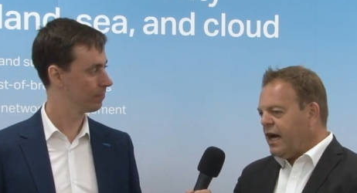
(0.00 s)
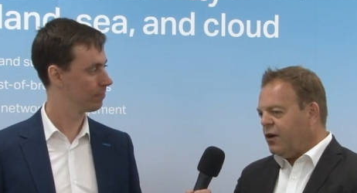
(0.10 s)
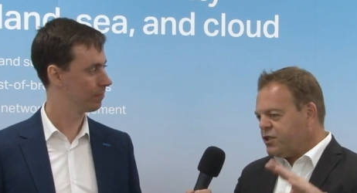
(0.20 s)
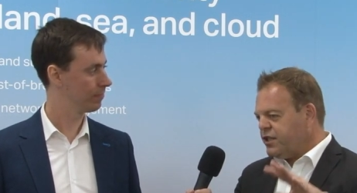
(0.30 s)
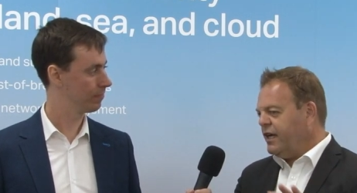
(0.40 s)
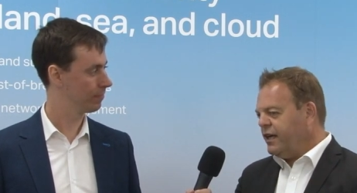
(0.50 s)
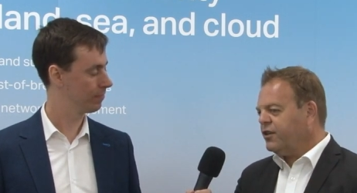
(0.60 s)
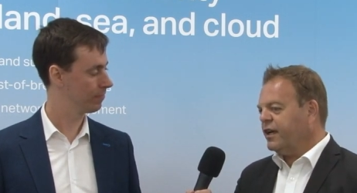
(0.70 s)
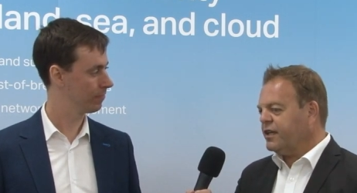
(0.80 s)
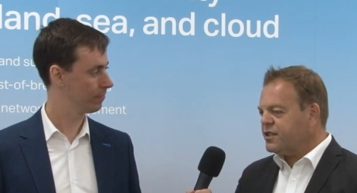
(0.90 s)
Speaker 1: are now seeing
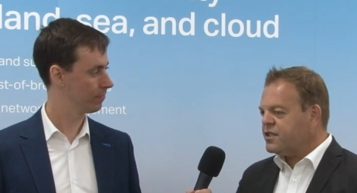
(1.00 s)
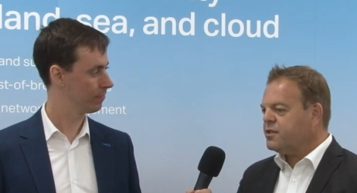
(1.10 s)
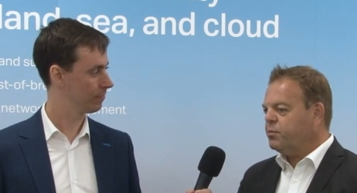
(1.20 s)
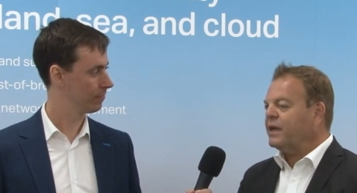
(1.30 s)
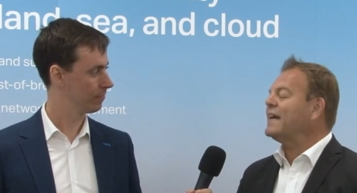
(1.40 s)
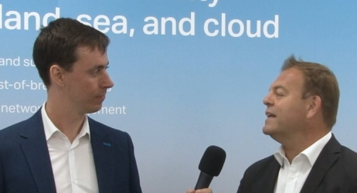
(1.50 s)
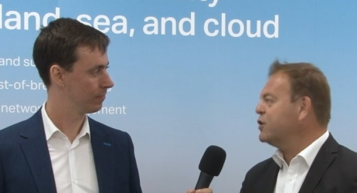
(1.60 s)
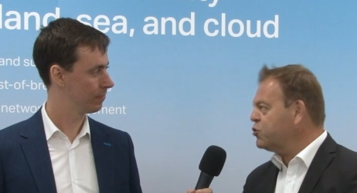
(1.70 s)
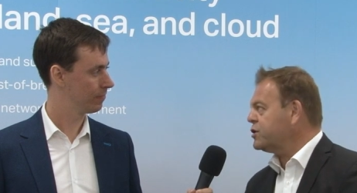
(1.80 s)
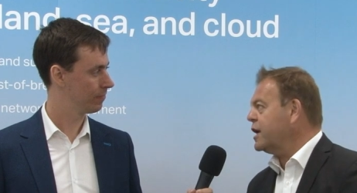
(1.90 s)
things
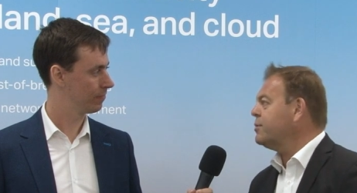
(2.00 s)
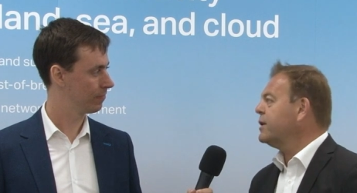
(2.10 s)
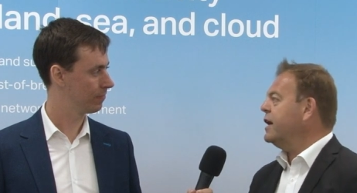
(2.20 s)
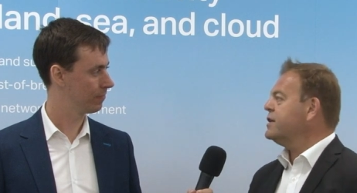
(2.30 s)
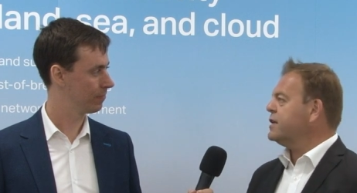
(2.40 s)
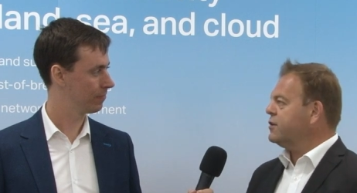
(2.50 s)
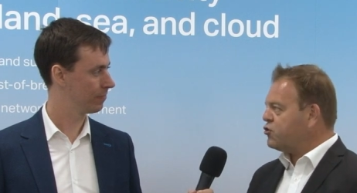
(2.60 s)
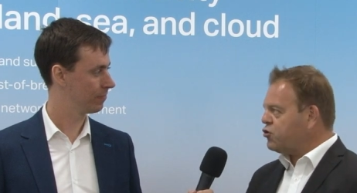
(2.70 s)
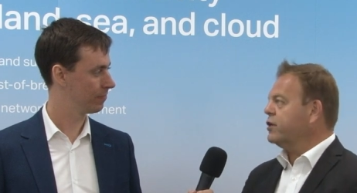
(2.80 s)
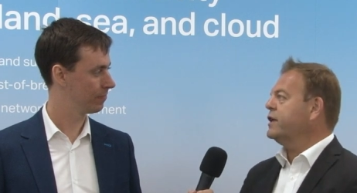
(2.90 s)
beginning to stabilize and
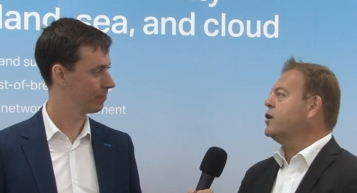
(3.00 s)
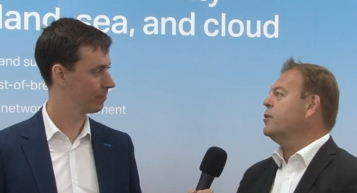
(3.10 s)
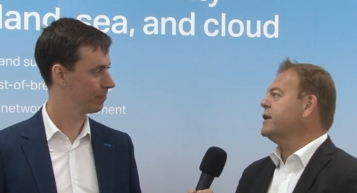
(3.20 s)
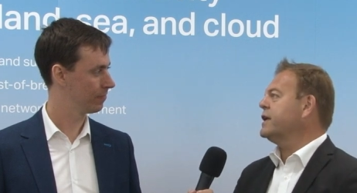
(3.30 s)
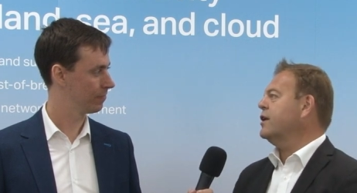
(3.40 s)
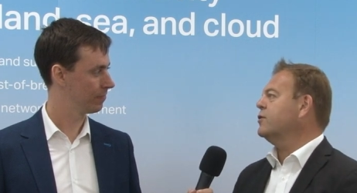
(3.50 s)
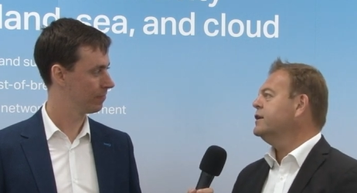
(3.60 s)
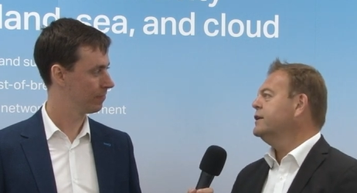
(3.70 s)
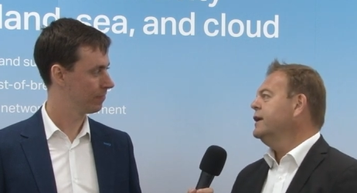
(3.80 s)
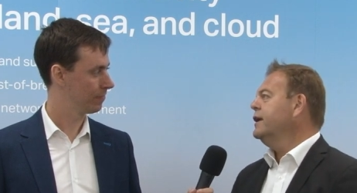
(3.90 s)
certainly coming down,
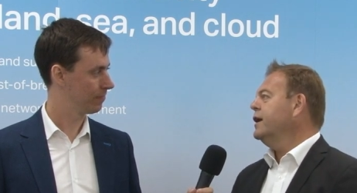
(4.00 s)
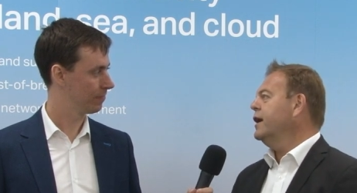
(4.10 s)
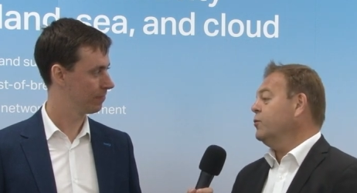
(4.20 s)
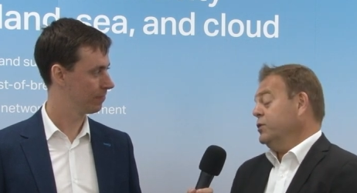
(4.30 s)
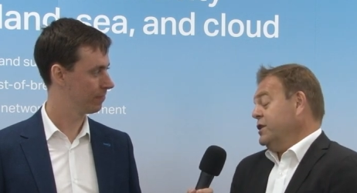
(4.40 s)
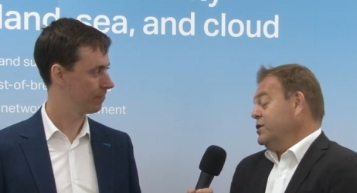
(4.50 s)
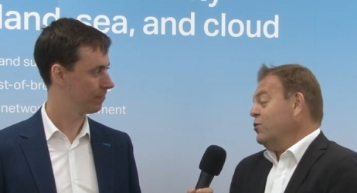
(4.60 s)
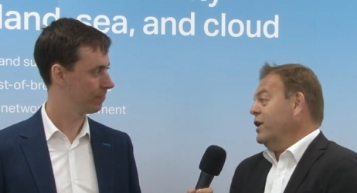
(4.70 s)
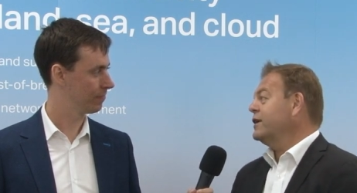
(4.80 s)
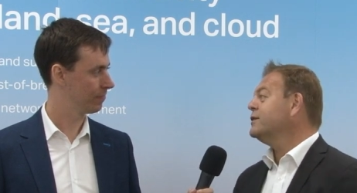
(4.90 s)
uh, which is
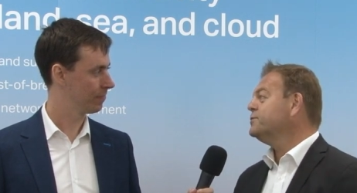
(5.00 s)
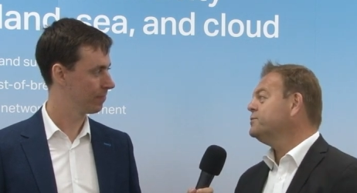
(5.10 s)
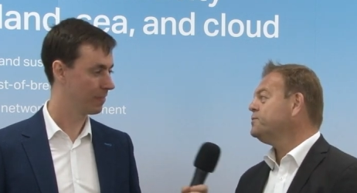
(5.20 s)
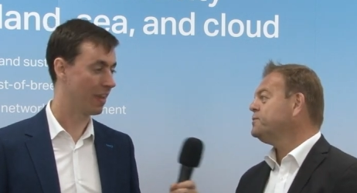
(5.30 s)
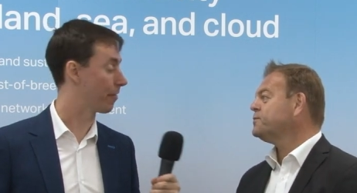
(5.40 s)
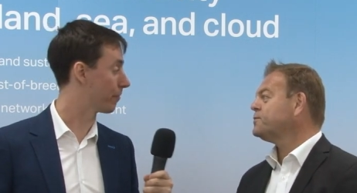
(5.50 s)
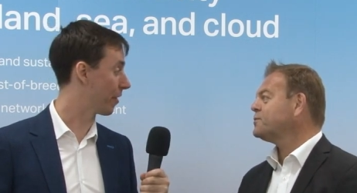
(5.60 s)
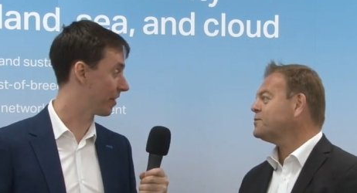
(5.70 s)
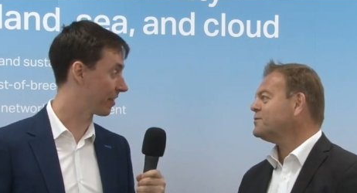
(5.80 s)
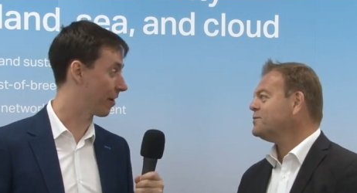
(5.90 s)
great. Yeah,
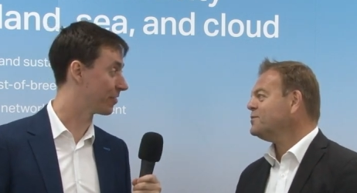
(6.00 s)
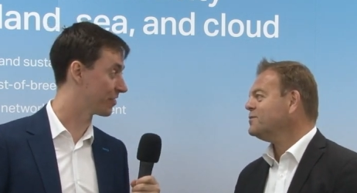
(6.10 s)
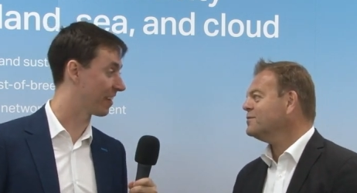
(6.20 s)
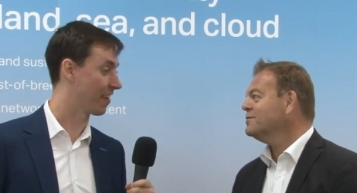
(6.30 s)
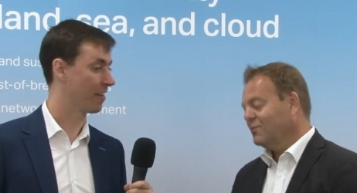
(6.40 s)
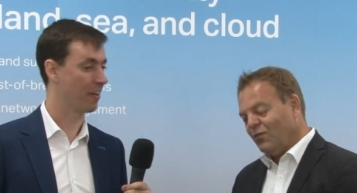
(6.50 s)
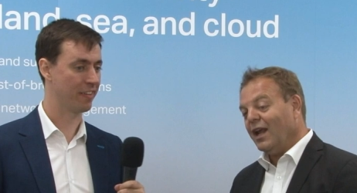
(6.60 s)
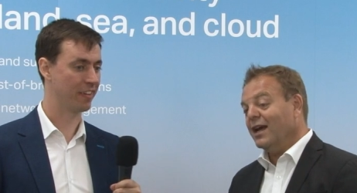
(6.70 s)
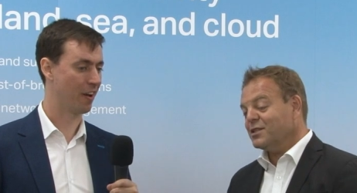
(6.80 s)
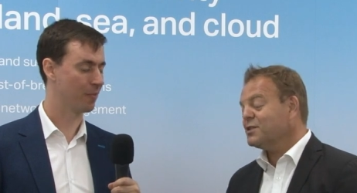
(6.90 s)
very
Speaker 2: encouraging. I, I
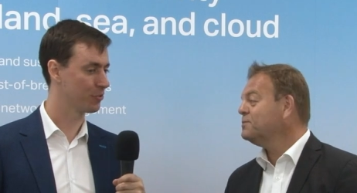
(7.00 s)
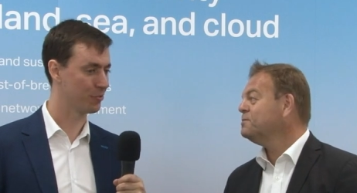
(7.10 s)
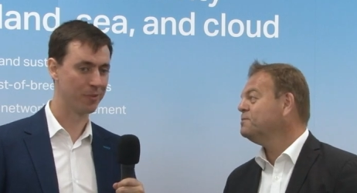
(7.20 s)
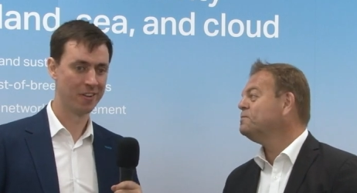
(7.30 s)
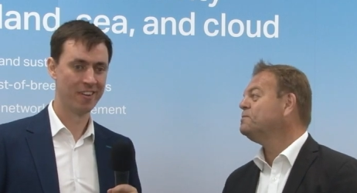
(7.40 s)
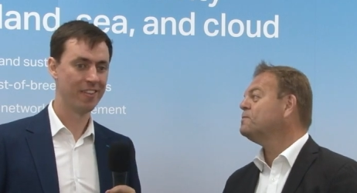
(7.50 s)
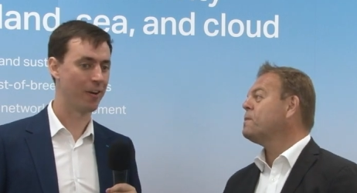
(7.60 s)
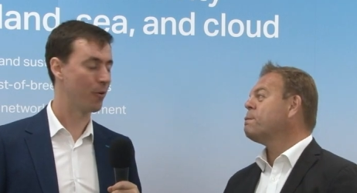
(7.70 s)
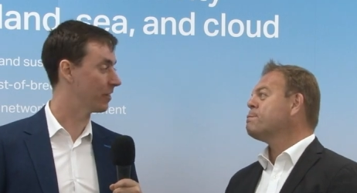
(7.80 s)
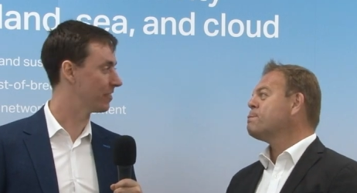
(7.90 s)
think uh, I'm sure
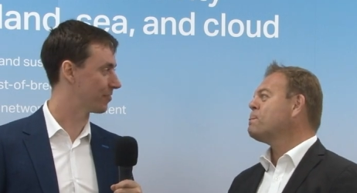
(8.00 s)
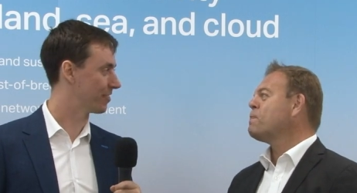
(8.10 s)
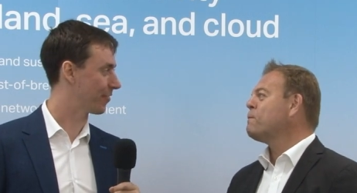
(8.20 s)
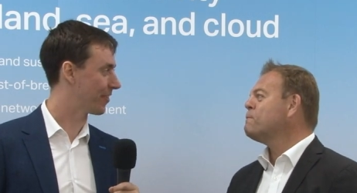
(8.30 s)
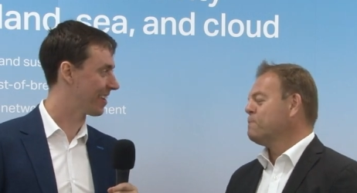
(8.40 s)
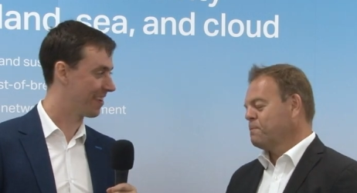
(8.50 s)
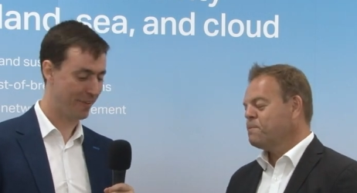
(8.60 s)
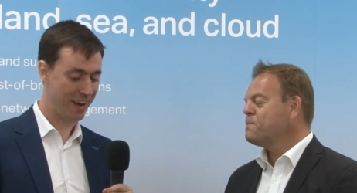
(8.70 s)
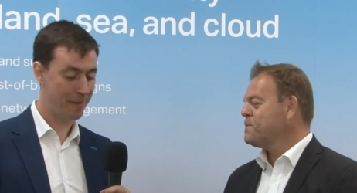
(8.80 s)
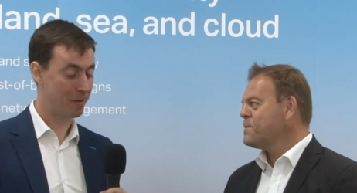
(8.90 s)
the whole industry is very, uh,
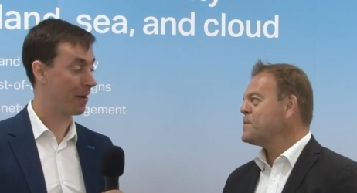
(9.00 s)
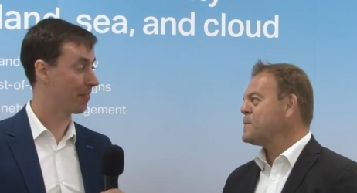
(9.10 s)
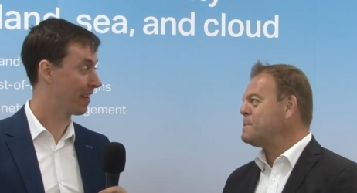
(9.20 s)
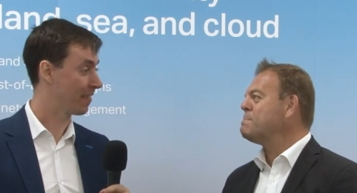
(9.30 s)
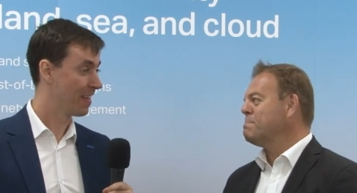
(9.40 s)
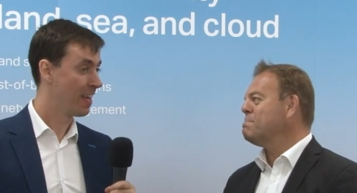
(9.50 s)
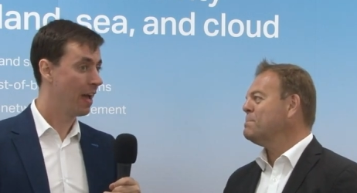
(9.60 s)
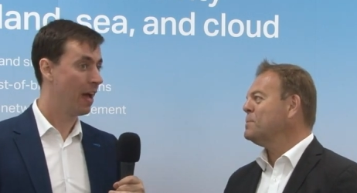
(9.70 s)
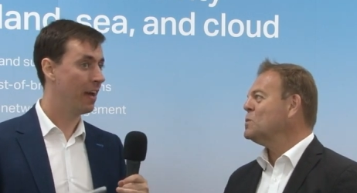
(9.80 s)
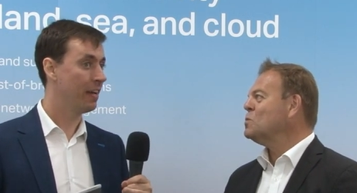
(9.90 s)
very happy about that.
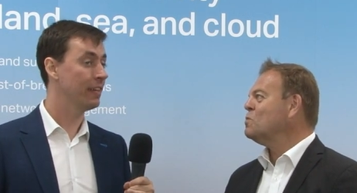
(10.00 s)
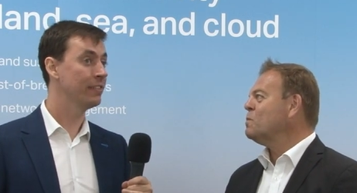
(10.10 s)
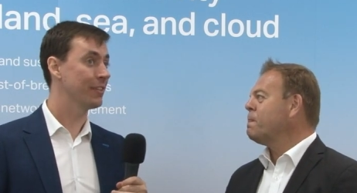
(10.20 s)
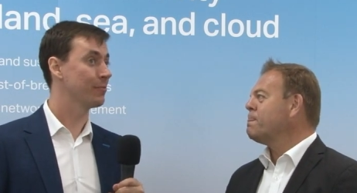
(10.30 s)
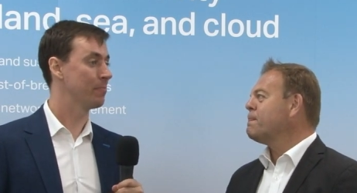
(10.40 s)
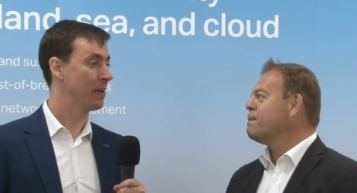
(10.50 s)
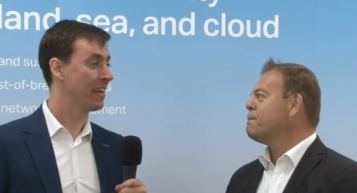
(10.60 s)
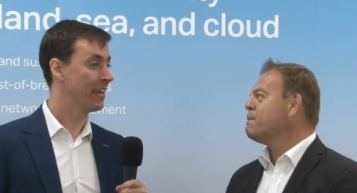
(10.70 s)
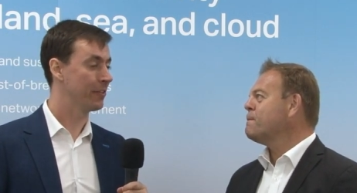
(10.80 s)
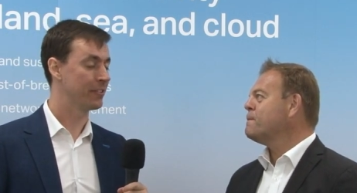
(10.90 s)
In terms of
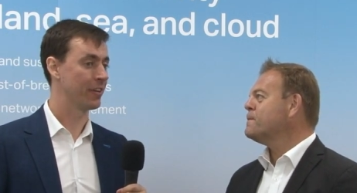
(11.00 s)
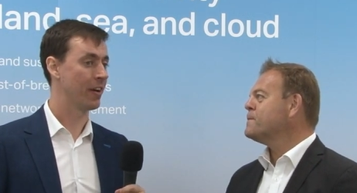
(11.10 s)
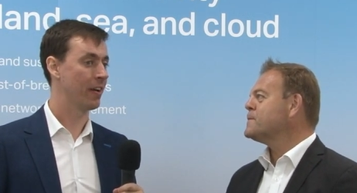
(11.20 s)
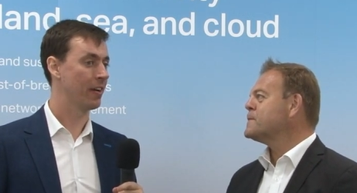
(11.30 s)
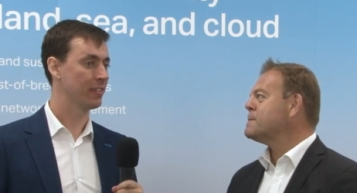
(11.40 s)
being here at uh,